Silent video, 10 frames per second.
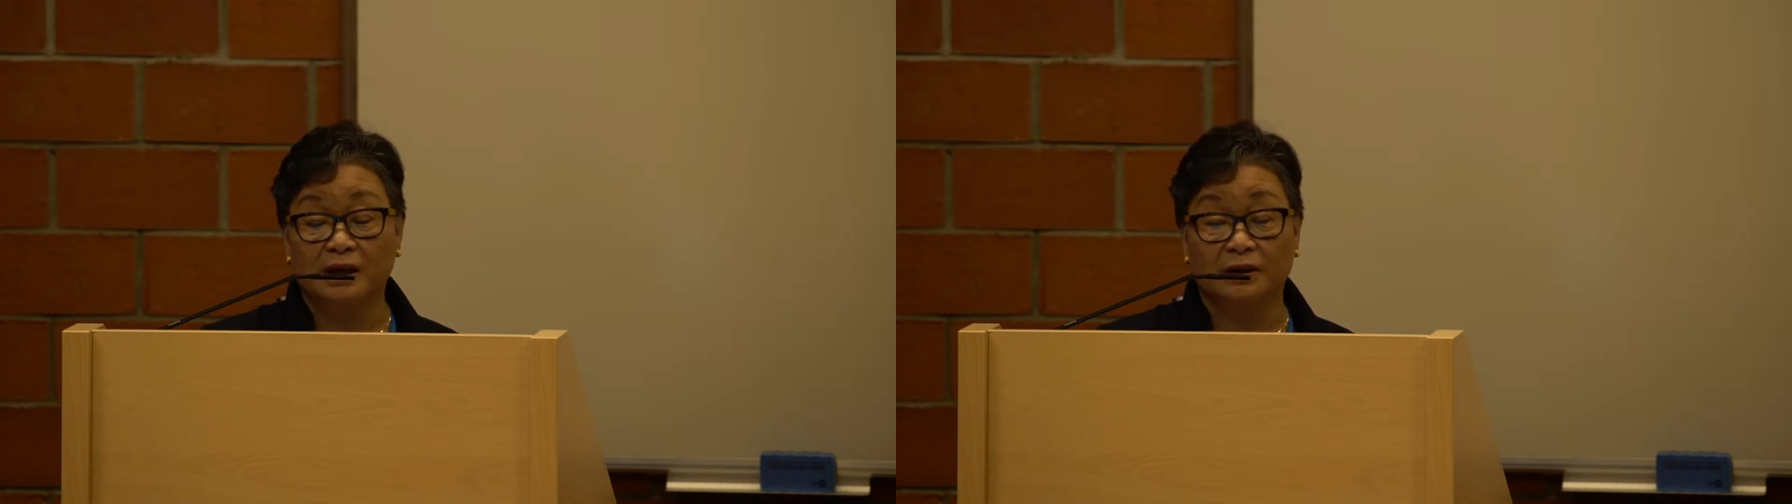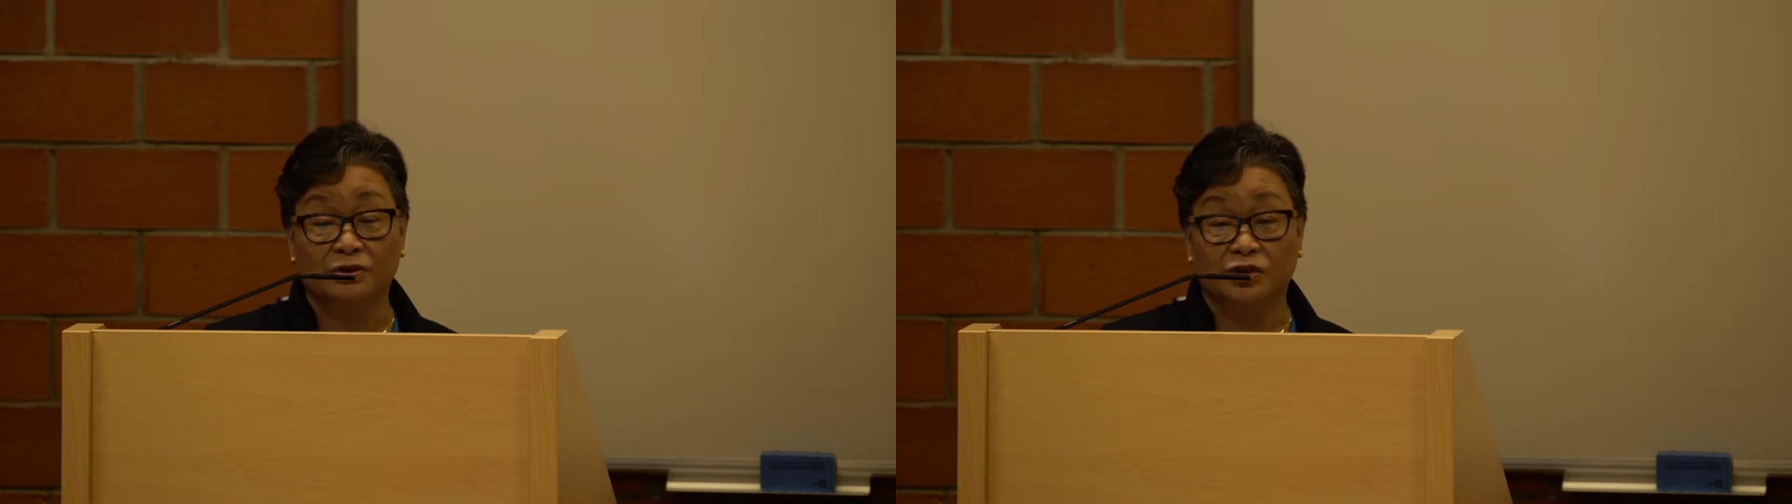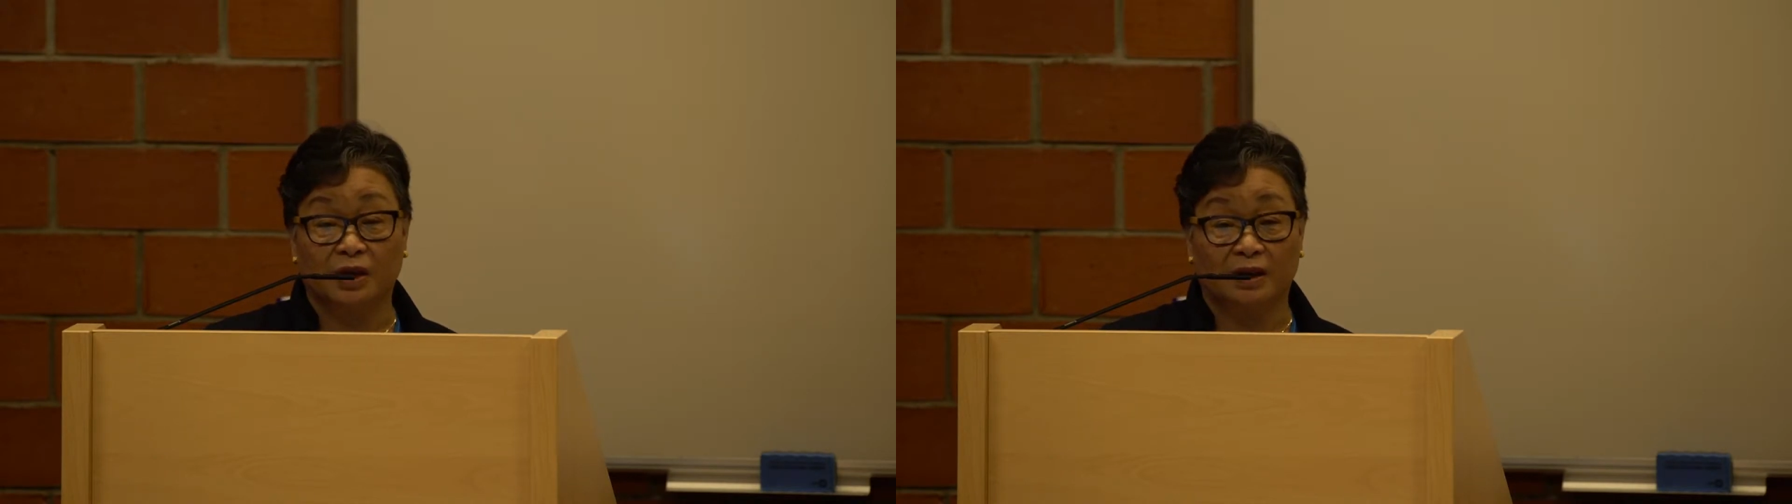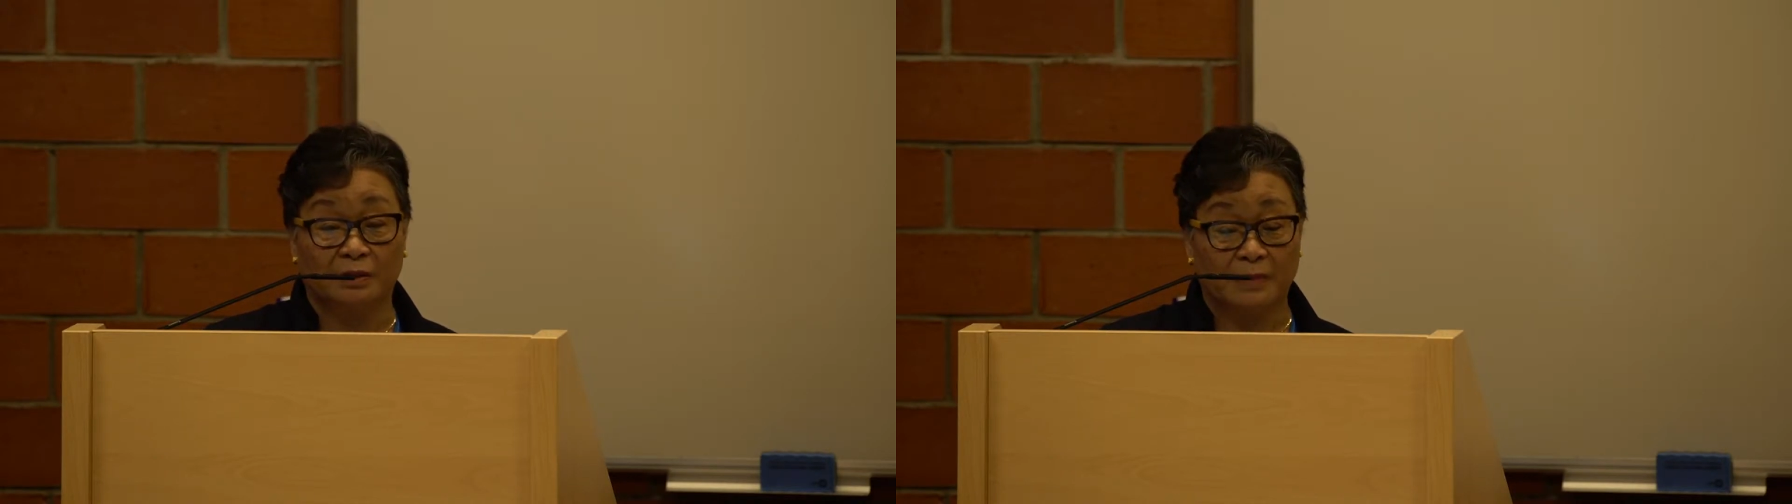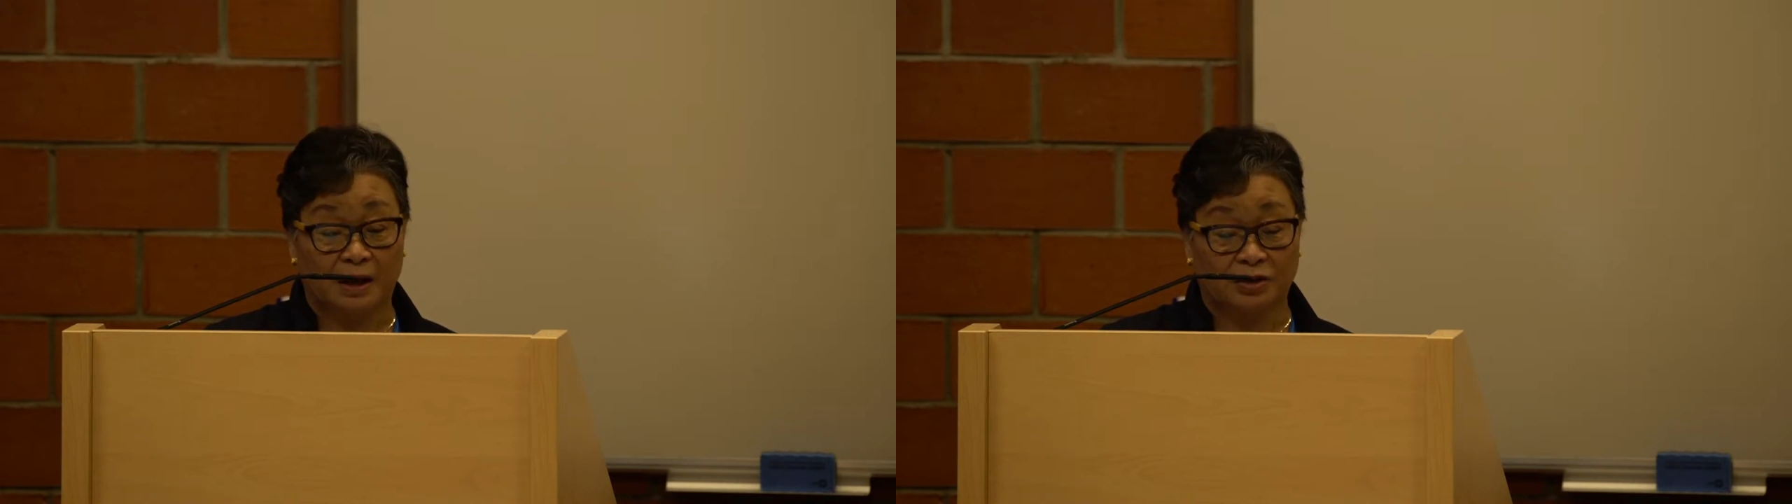energy and
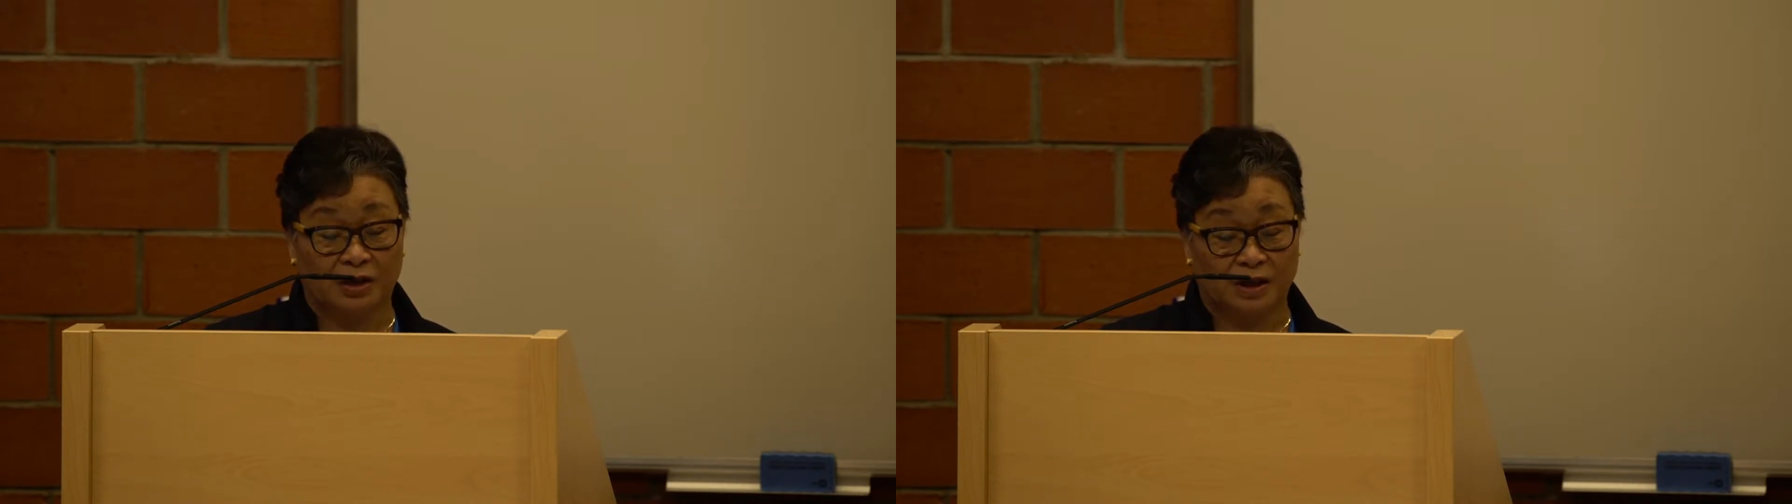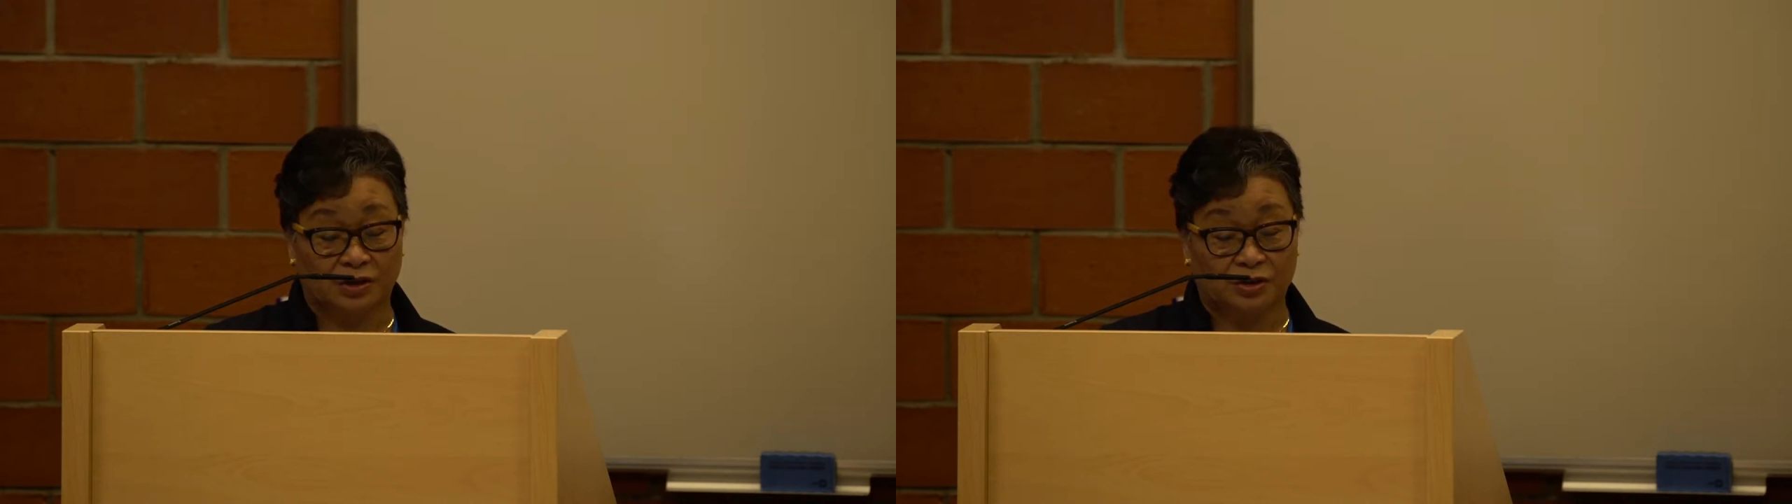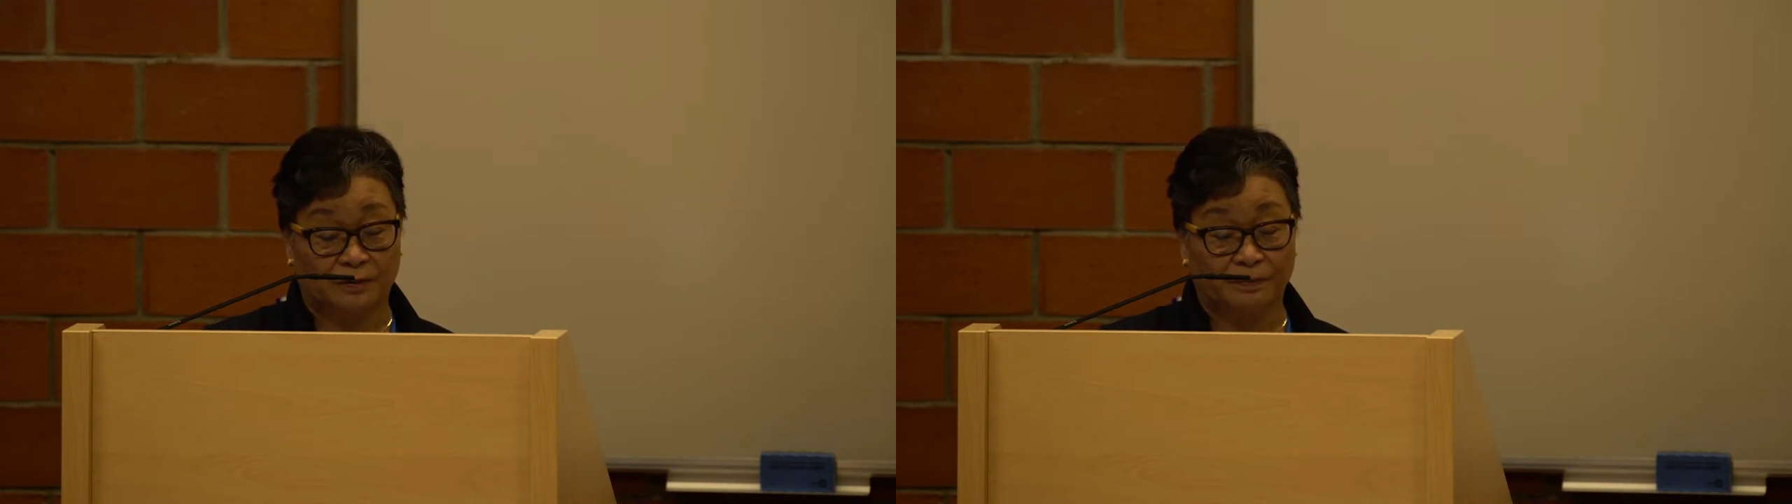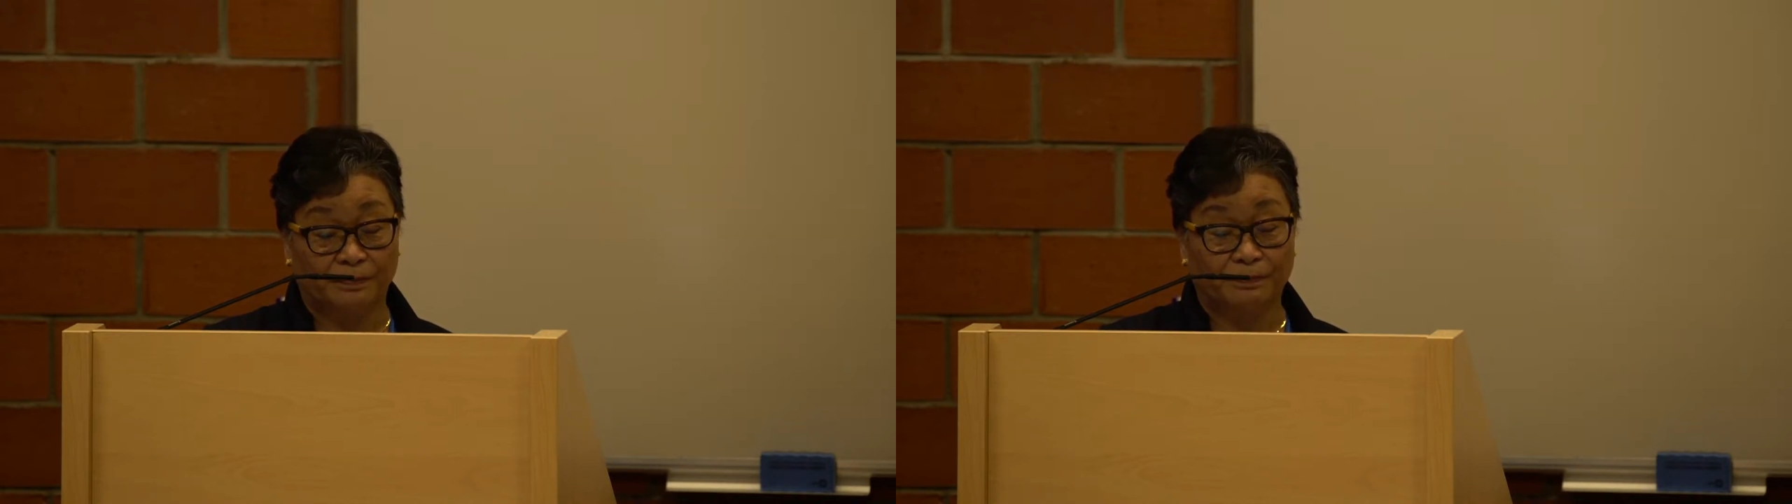imagination,